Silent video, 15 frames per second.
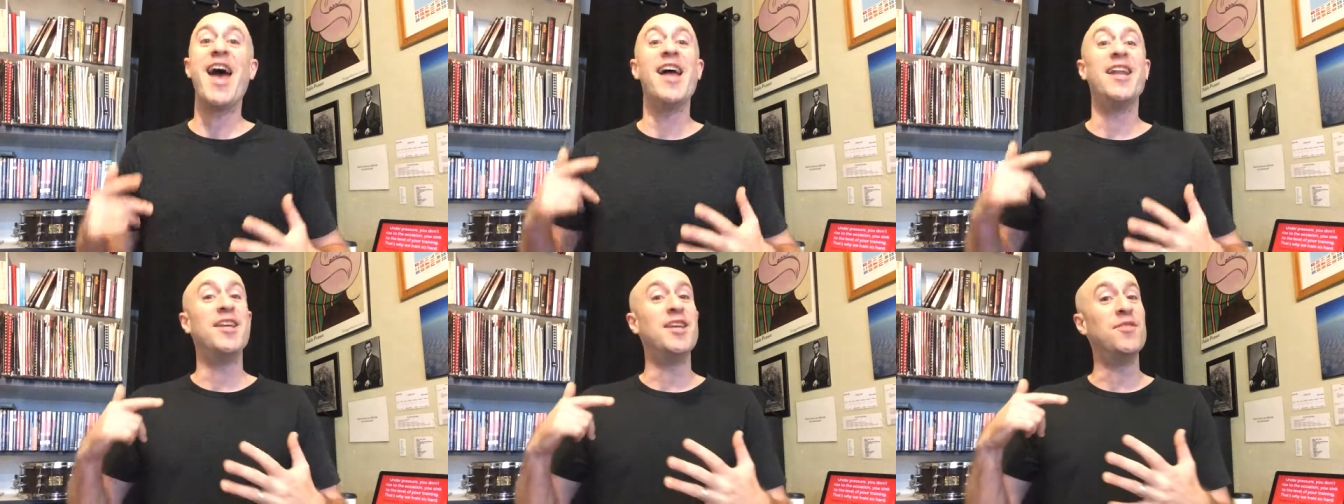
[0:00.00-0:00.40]

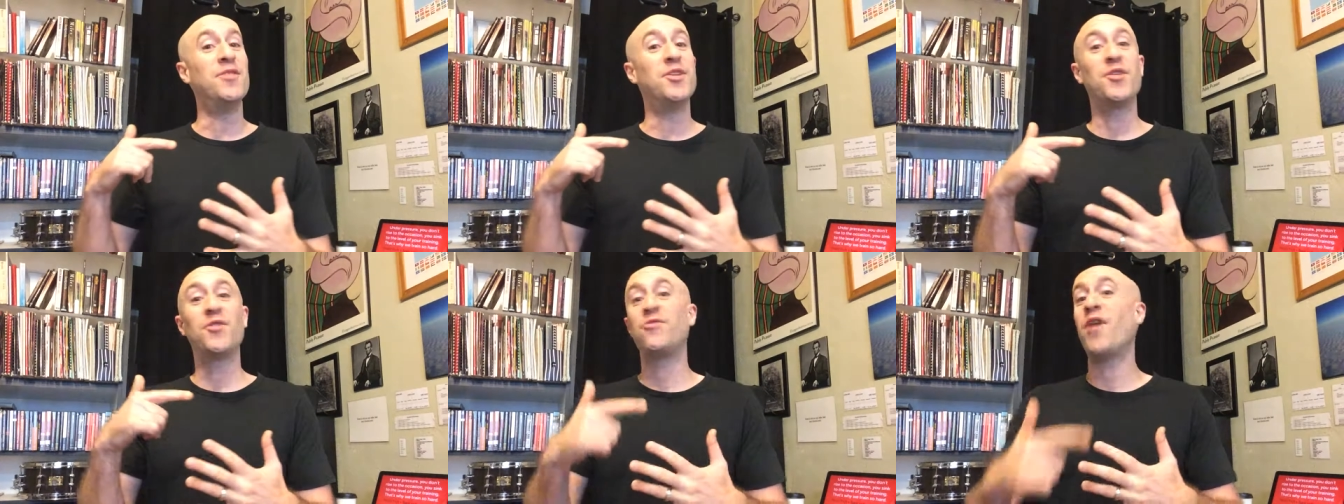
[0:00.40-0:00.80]
and
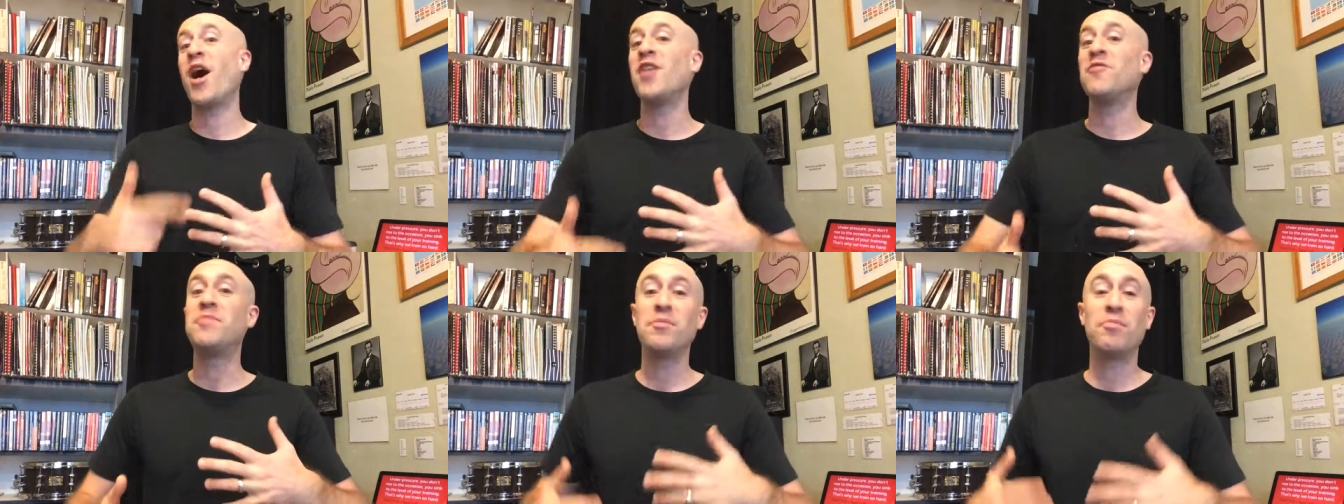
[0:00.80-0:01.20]
even the
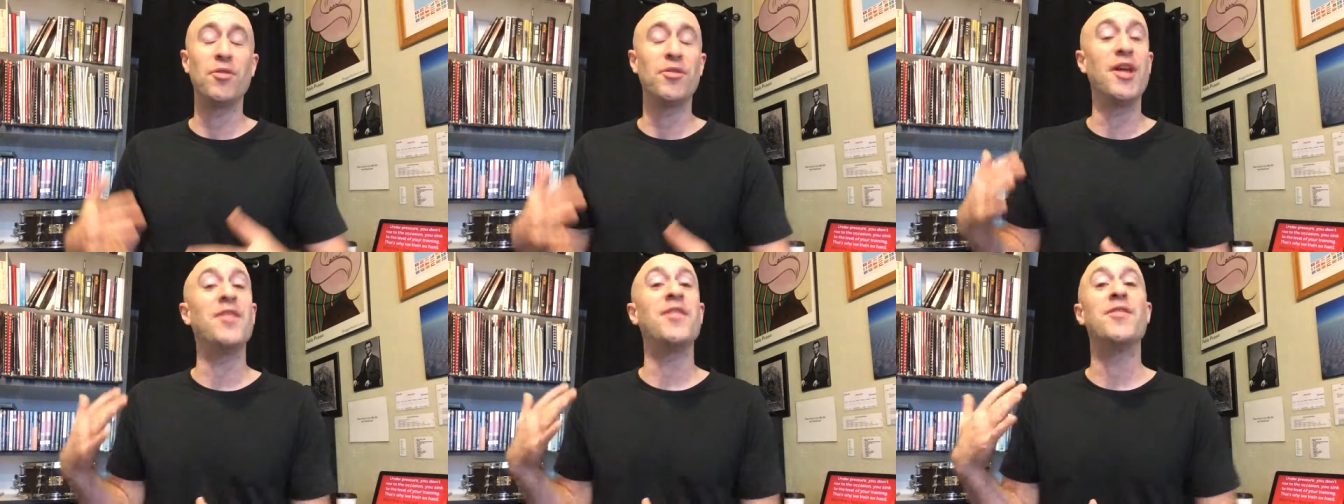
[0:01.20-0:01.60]
five people
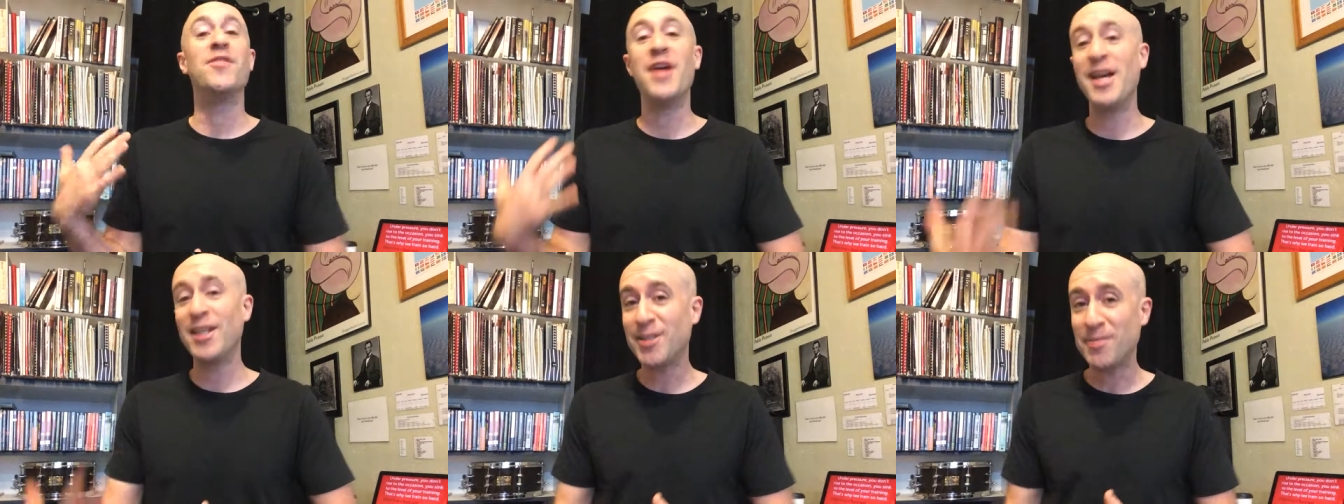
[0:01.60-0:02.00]
that
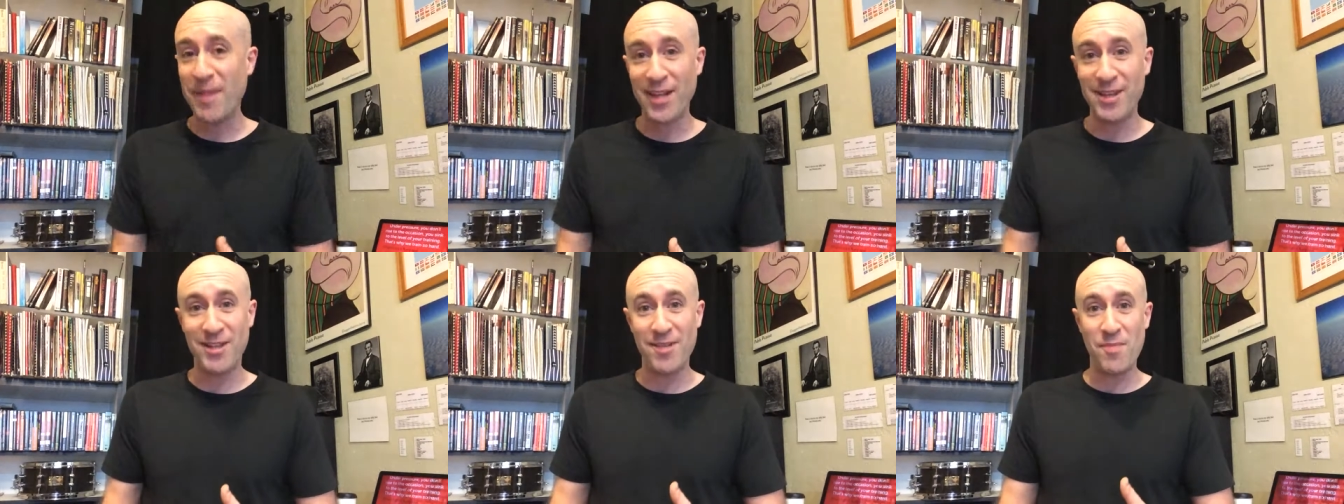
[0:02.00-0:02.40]
they
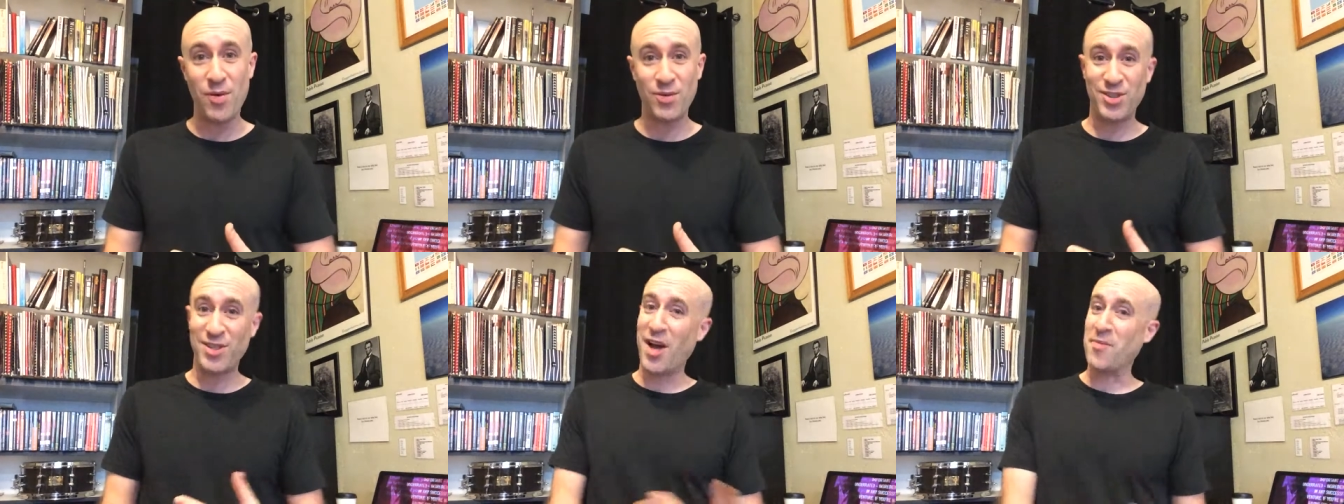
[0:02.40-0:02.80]
spend the
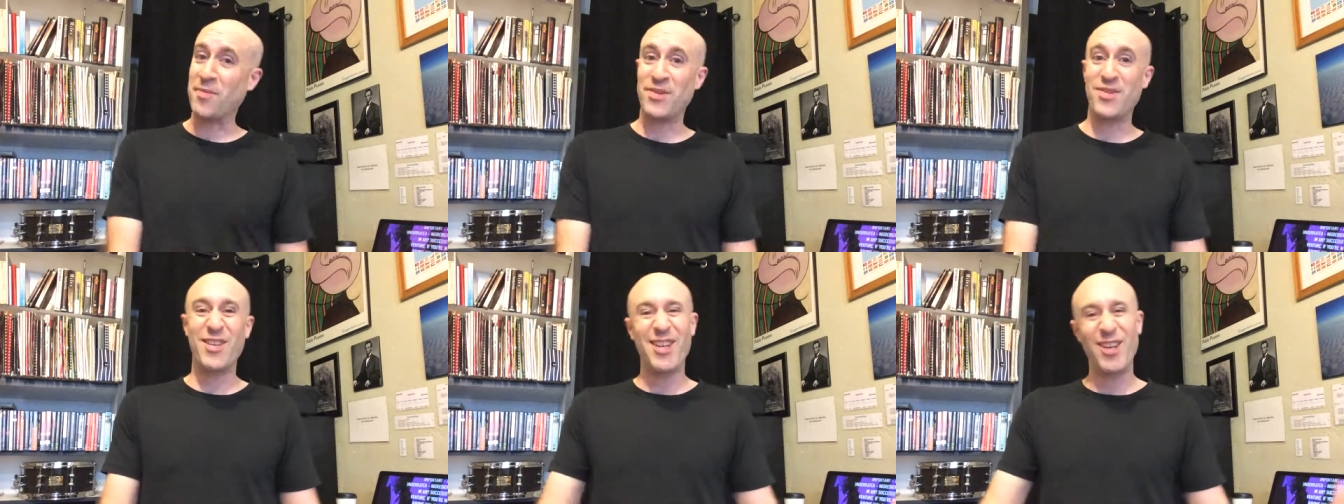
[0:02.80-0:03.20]
most time
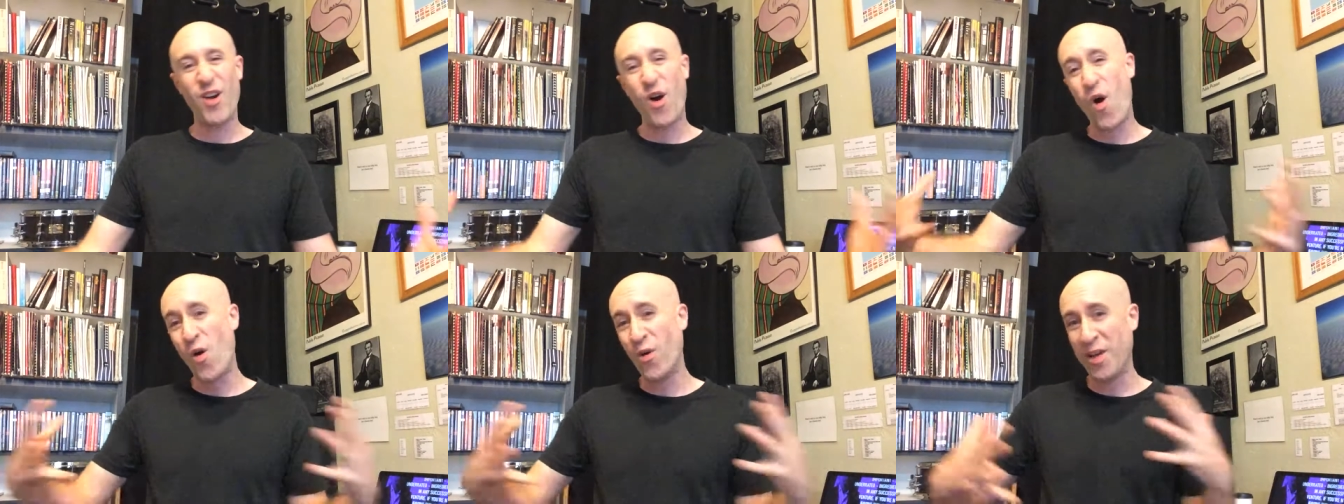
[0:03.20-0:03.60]
with. It
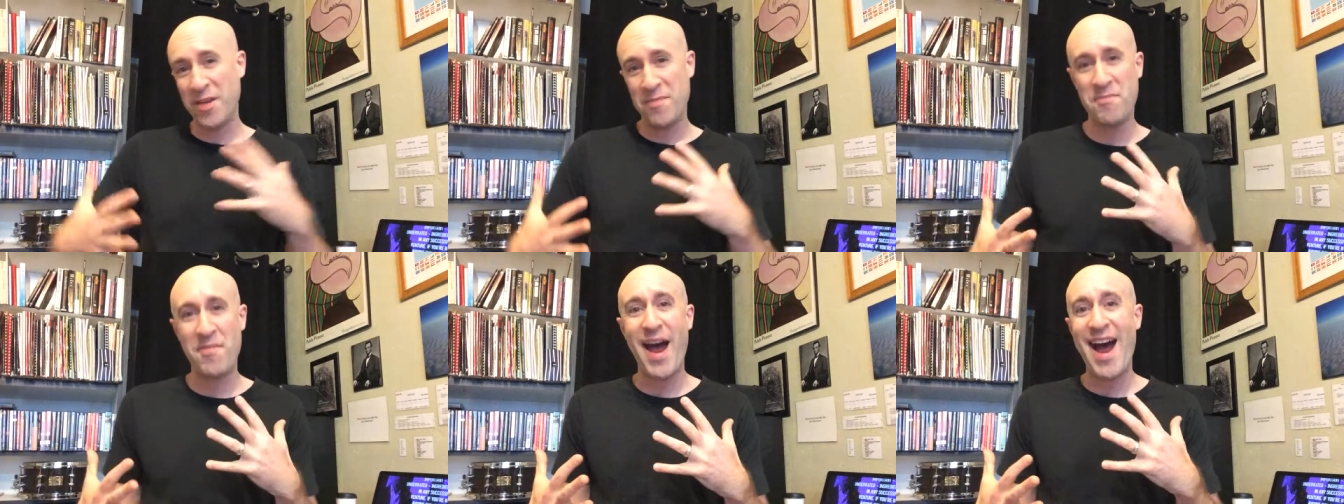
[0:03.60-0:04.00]
all
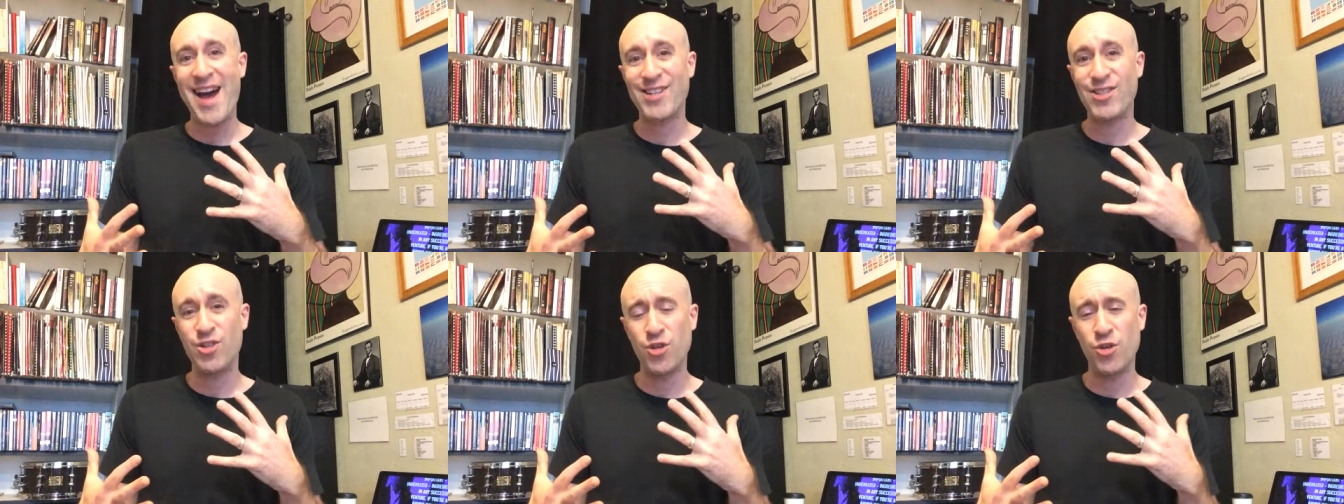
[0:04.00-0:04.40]

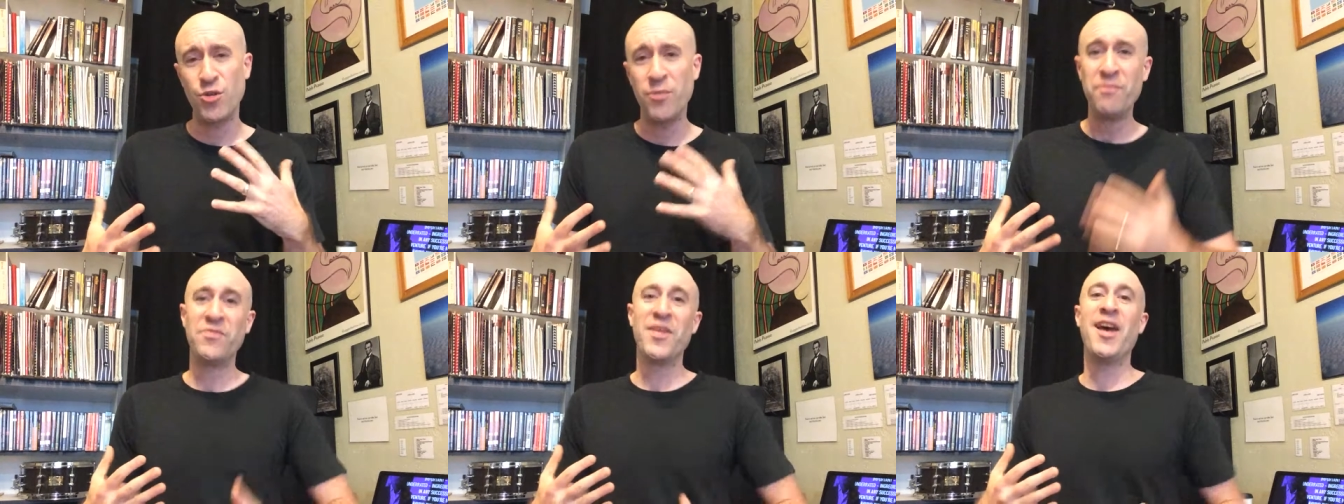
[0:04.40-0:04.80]
impacts you.